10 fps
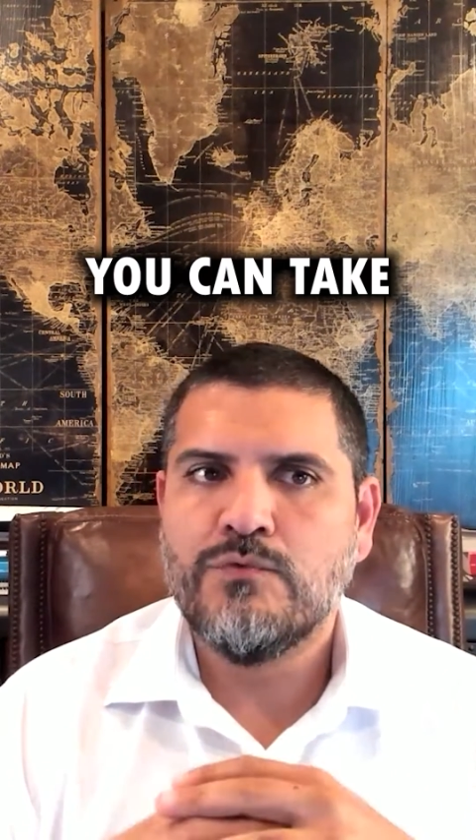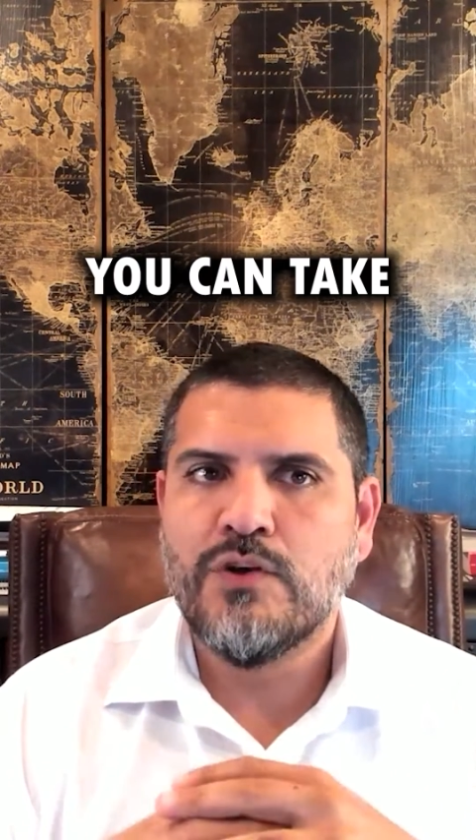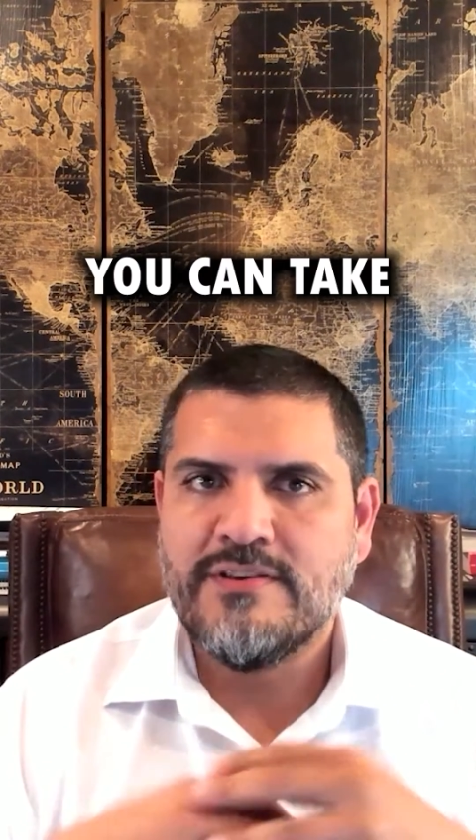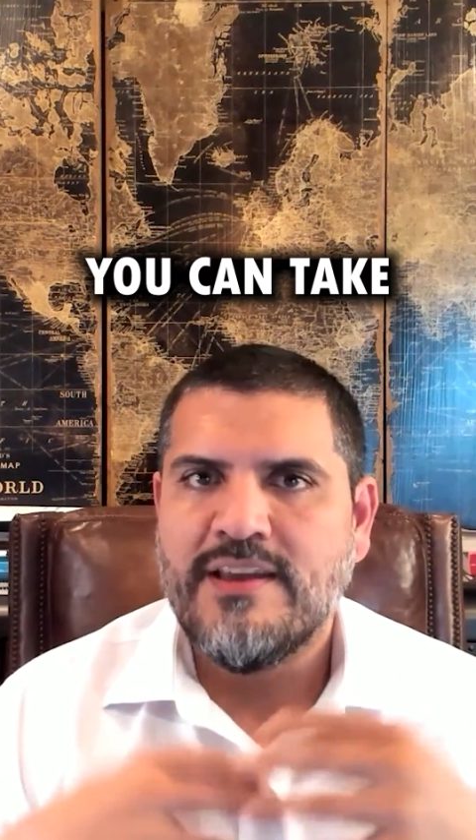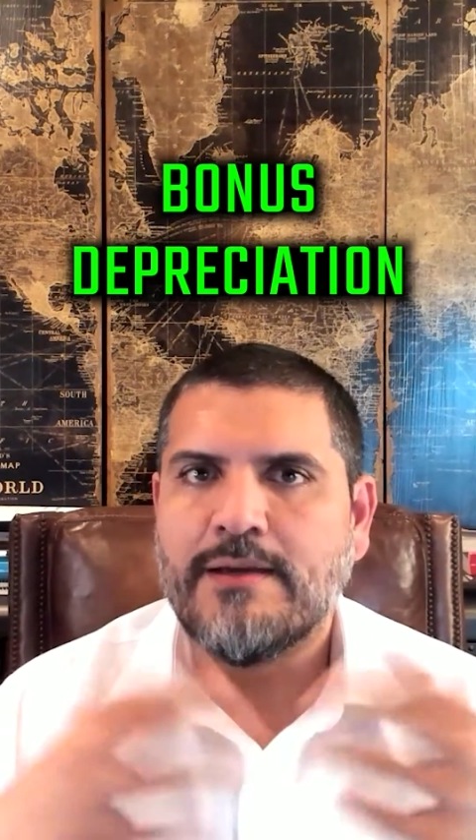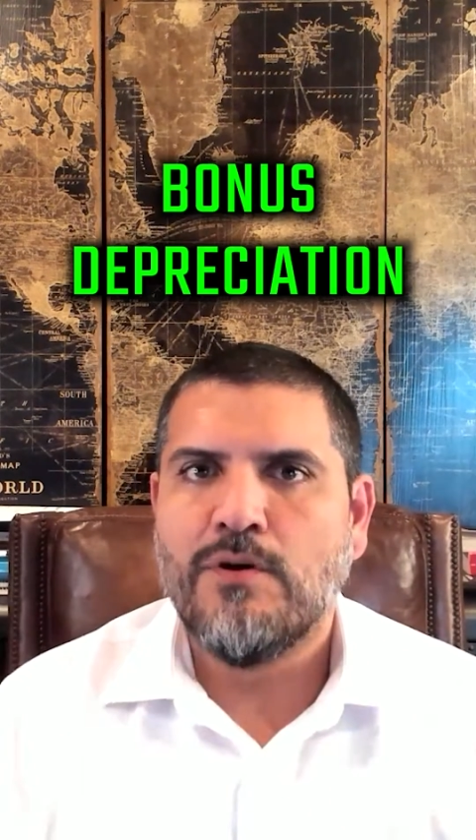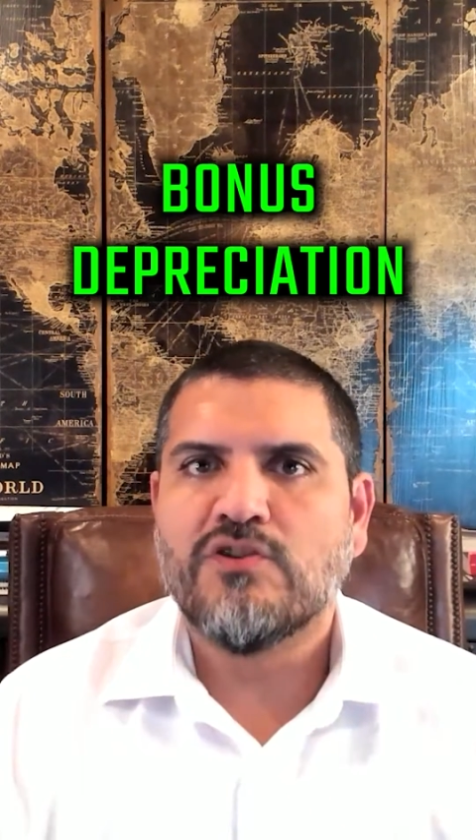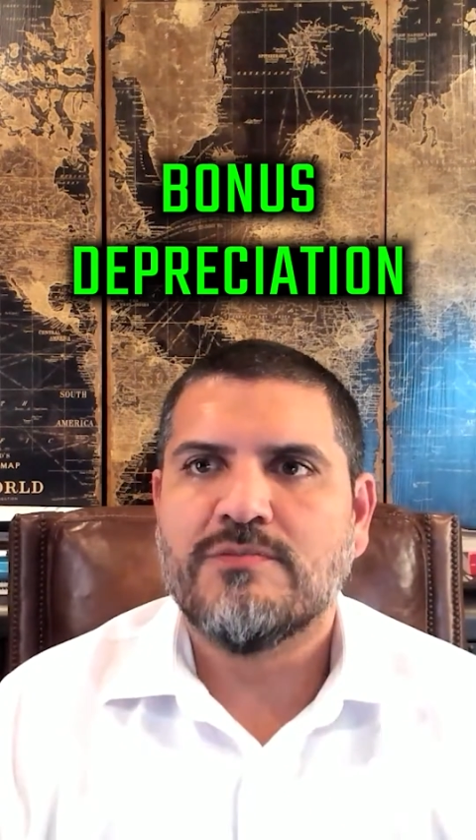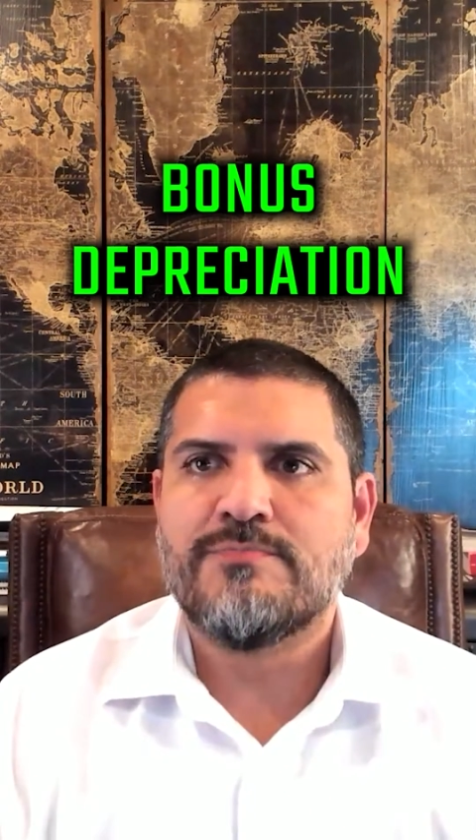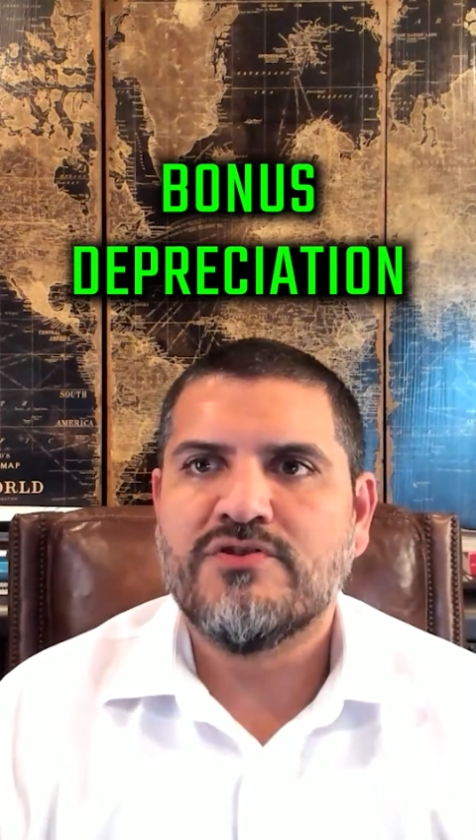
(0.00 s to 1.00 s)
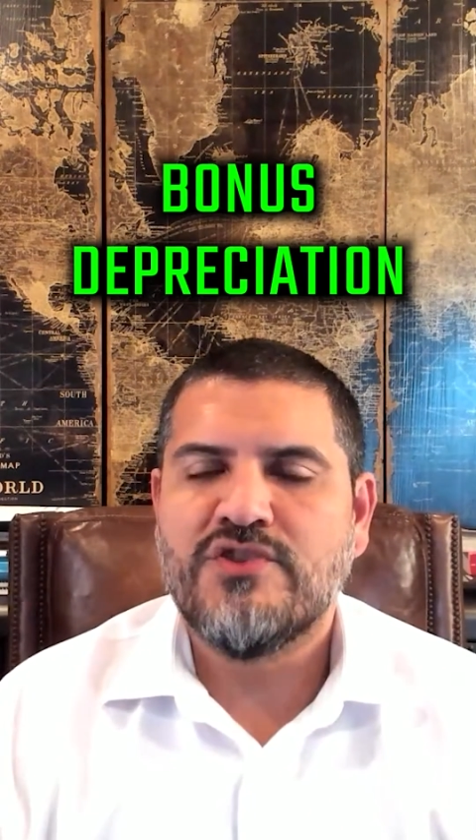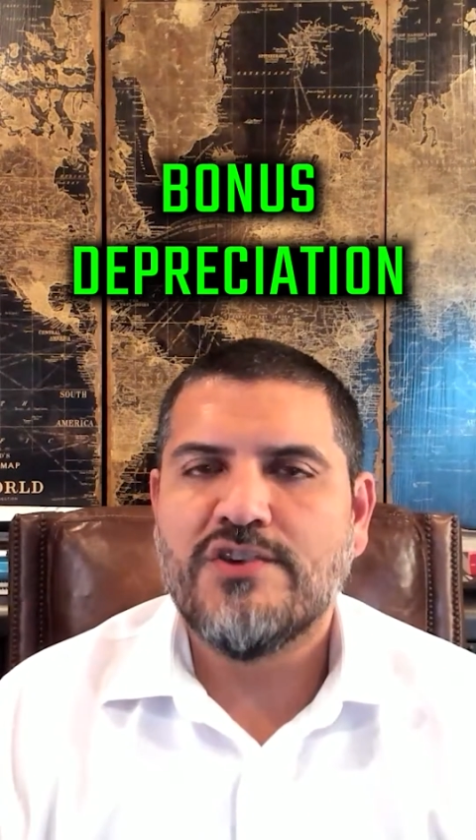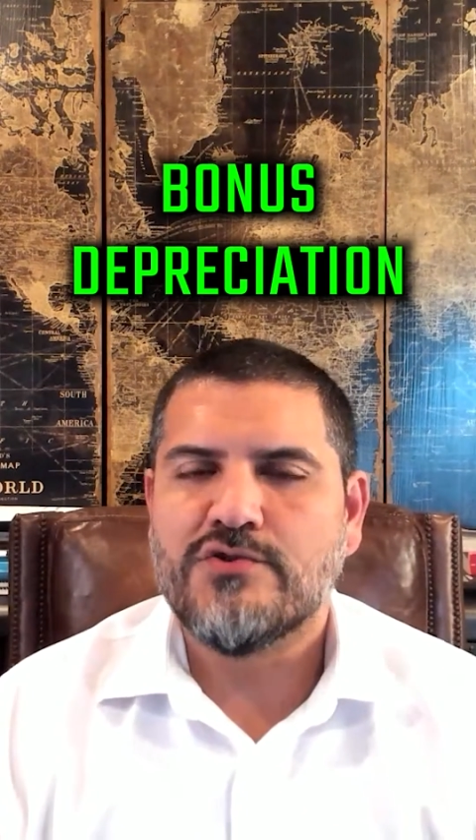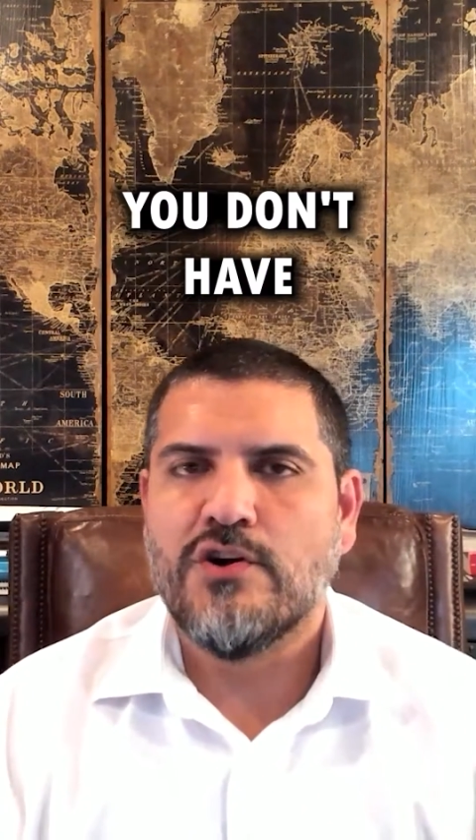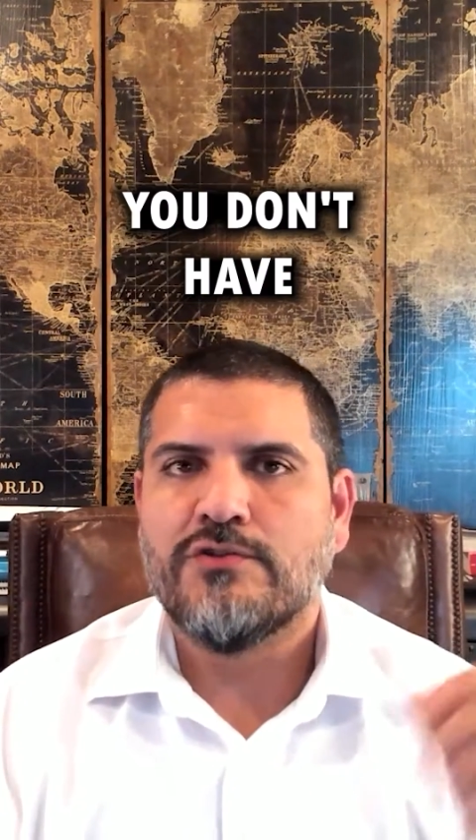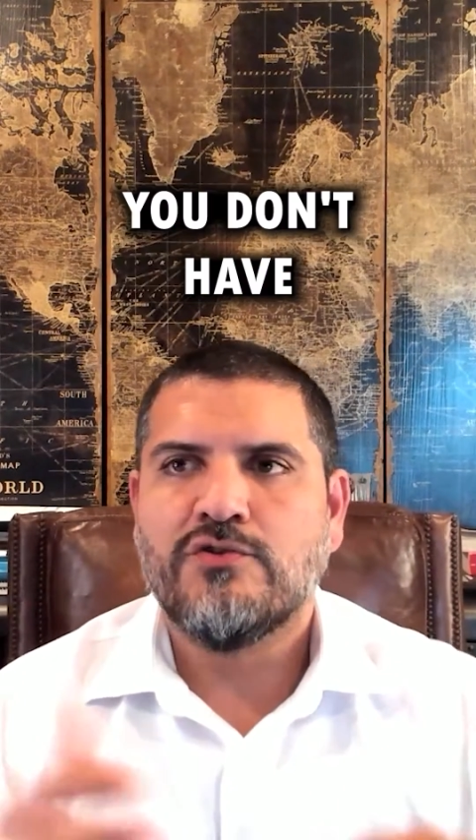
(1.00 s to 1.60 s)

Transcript: You can take bonus depreciation on.